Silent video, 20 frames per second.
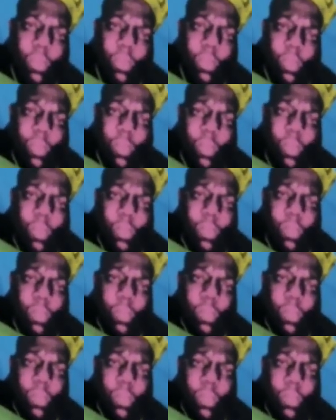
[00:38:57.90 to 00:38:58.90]

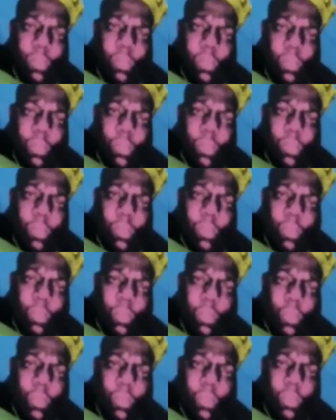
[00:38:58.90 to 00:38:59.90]

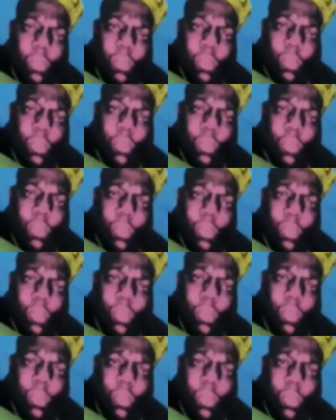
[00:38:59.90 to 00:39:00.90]

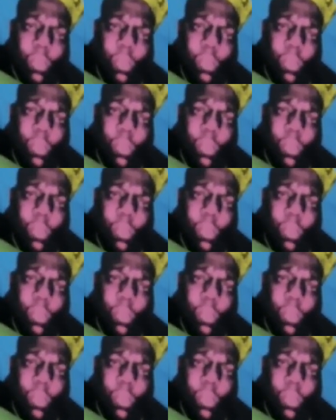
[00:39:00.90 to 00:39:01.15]
No words are spoken by the person on screen.